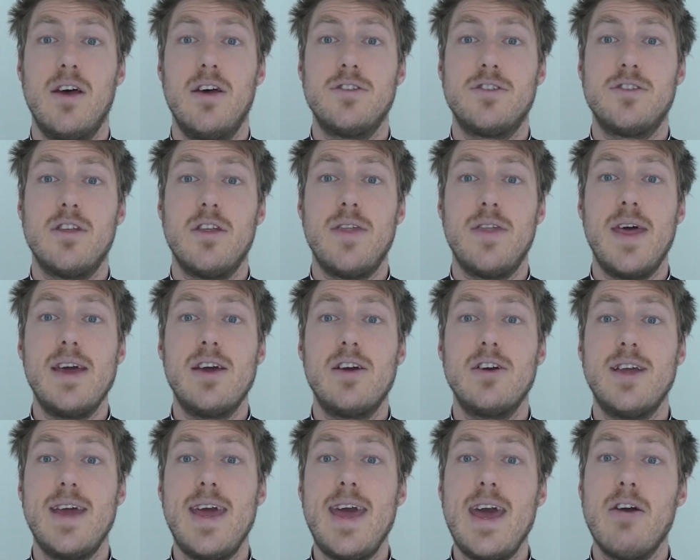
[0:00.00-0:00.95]
so that they
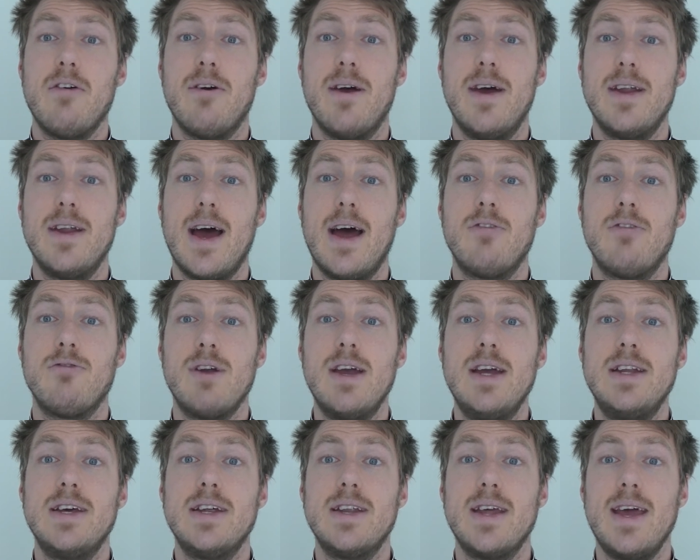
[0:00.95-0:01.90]
could hear it and
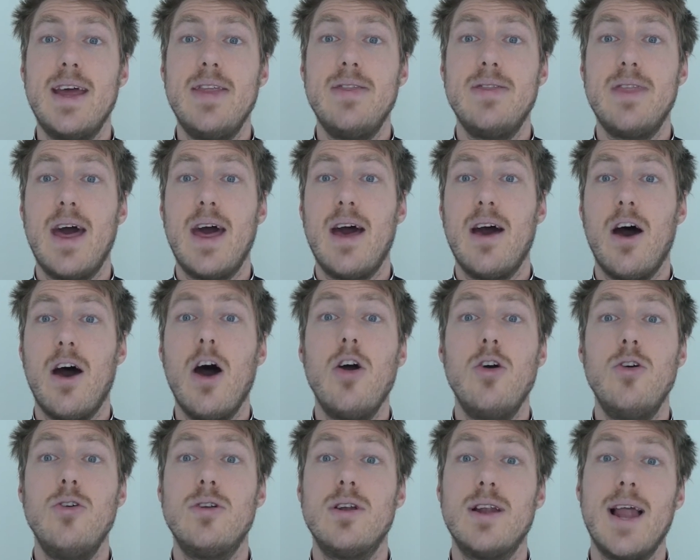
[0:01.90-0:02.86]
read it in their
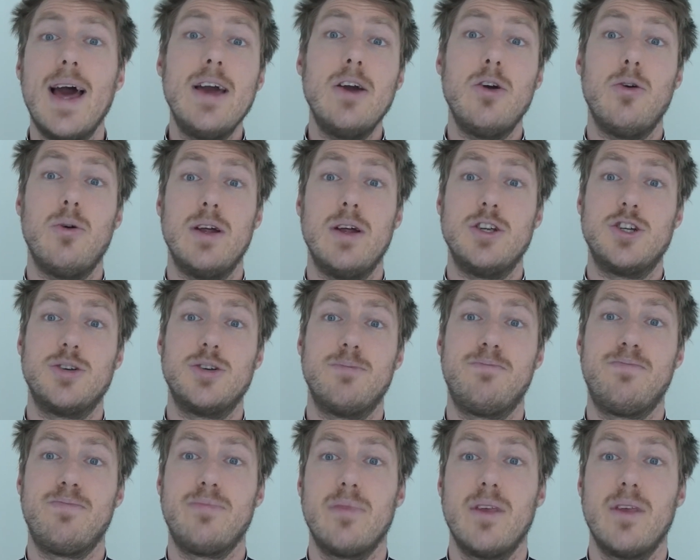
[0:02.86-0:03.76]
own language.